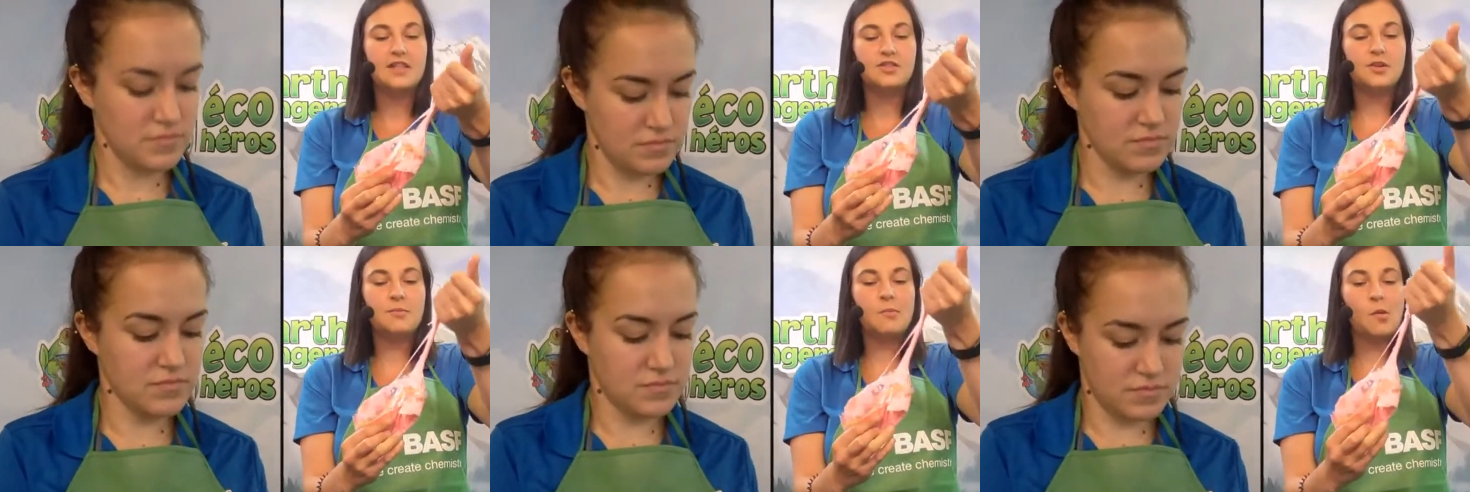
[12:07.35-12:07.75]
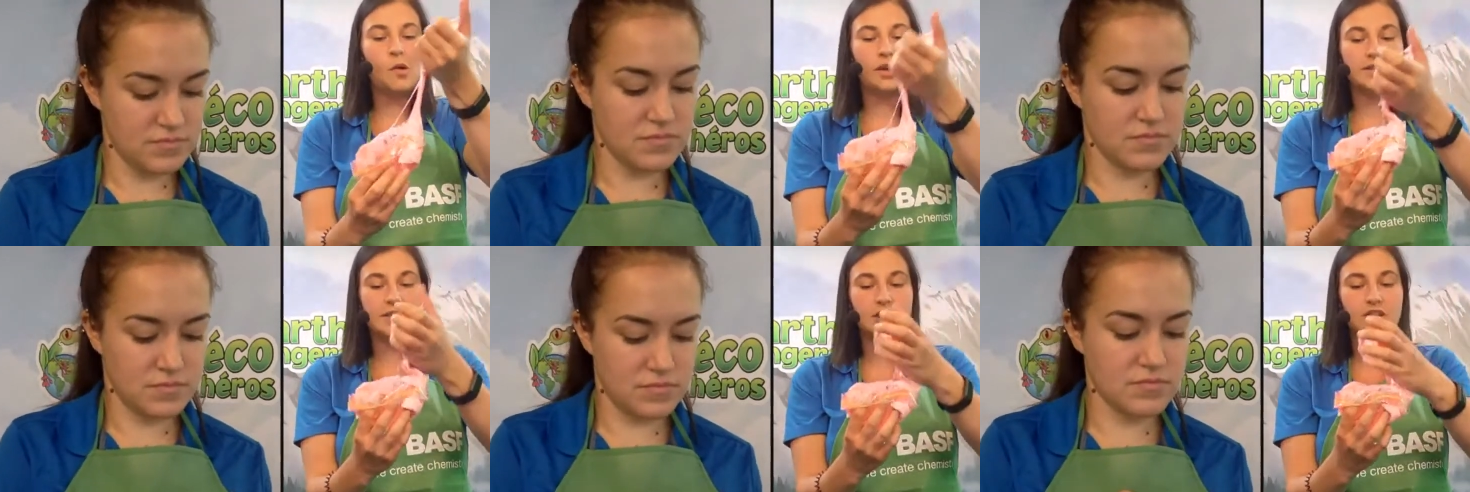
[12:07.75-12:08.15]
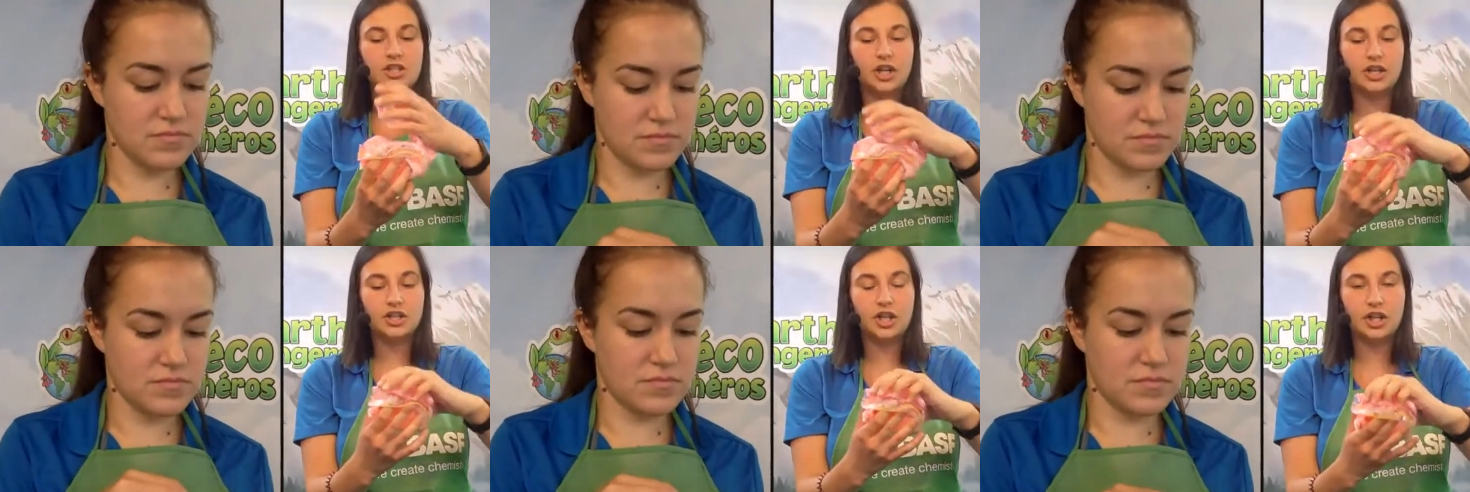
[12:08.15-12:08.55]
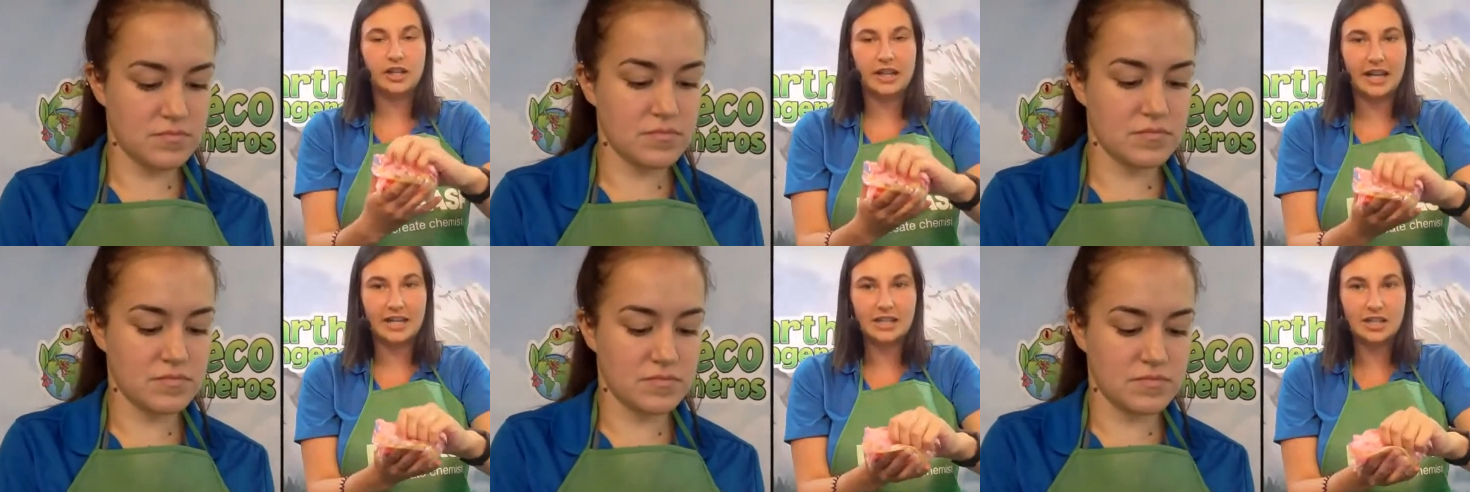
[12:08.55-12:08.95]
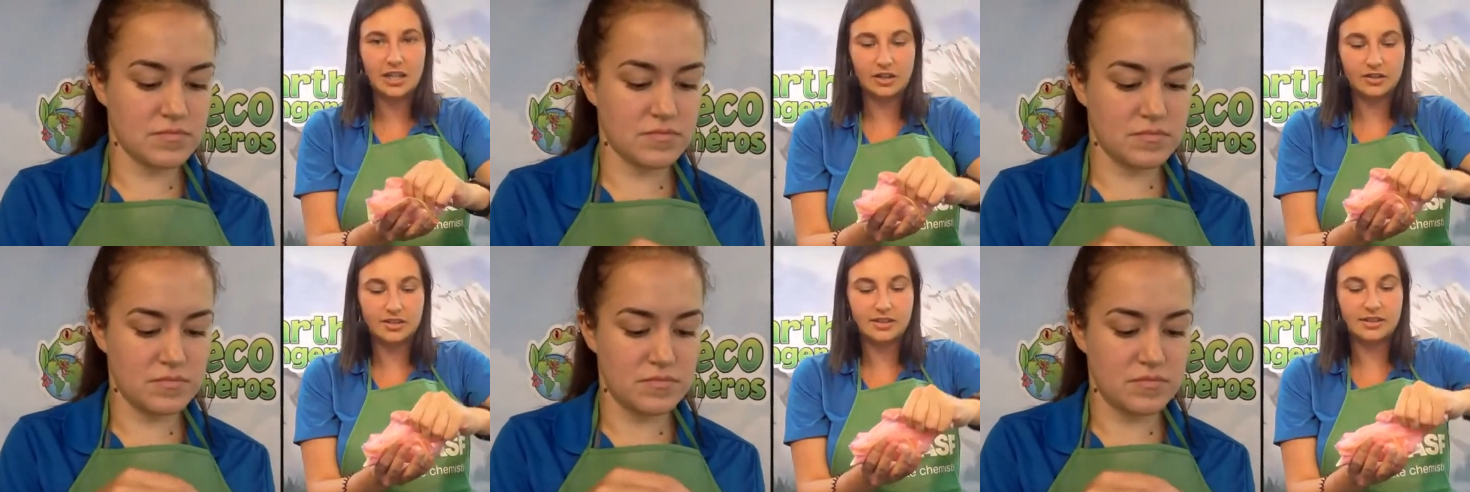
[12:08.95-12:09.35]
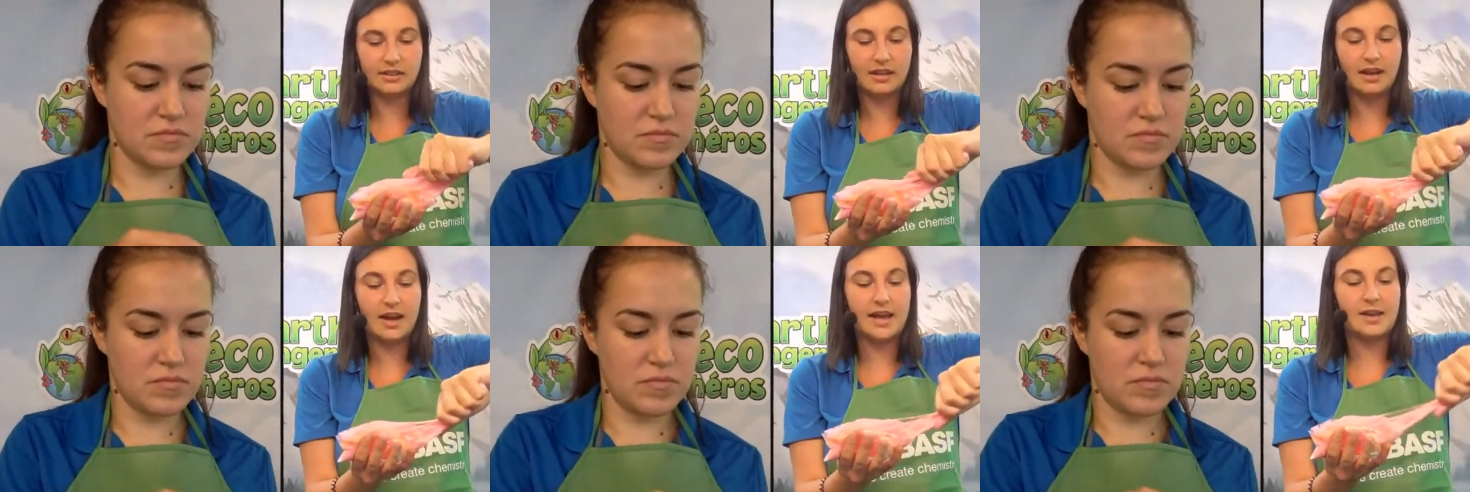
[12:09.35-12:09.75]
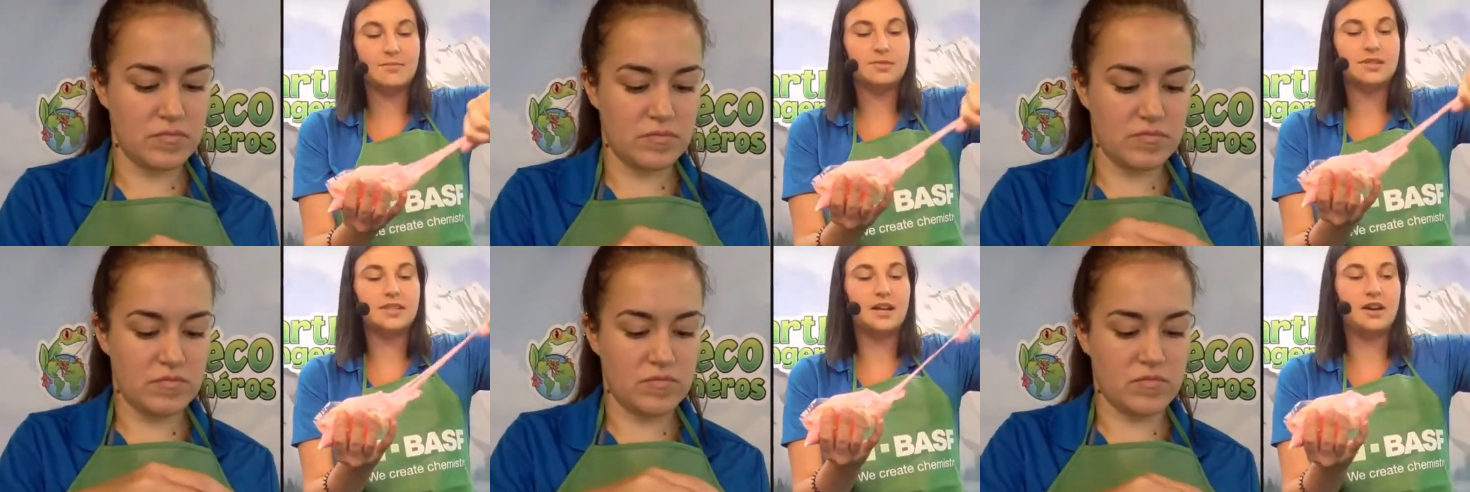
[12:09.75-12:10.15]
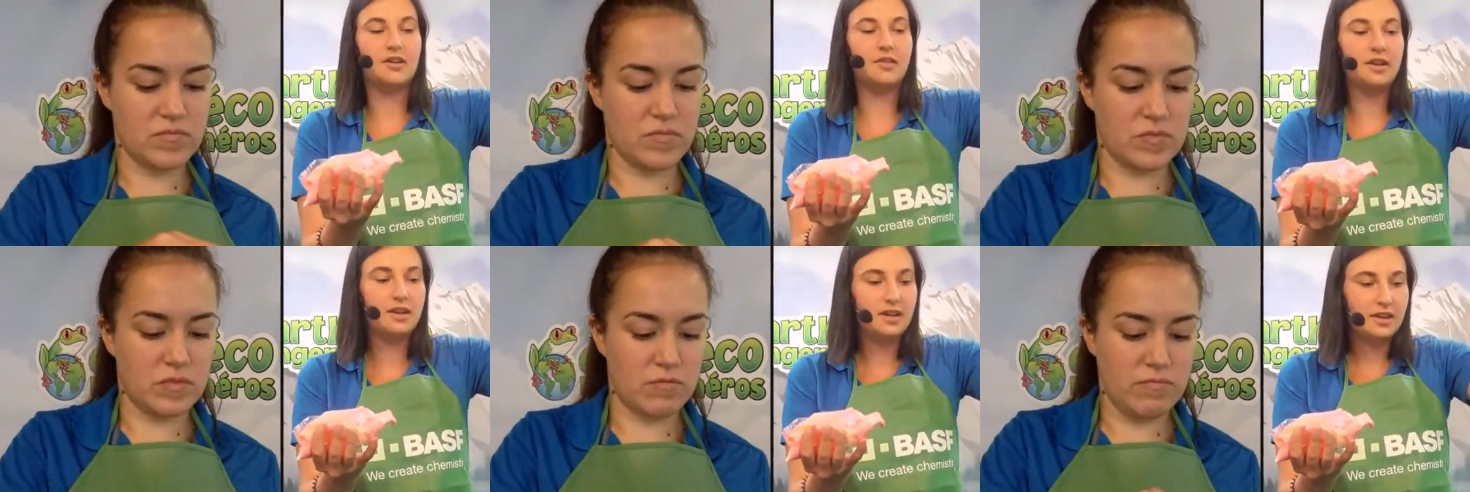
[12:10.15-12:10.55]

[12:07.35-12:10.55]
Speaker 1: the more it's going to start turning into your slime so